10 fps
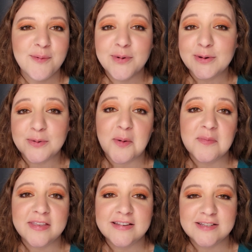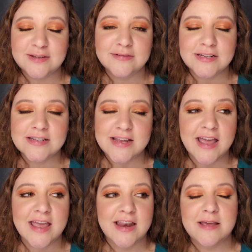would normally do in a
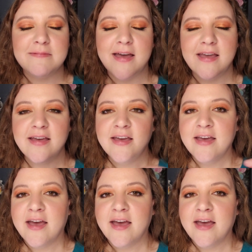day anyway.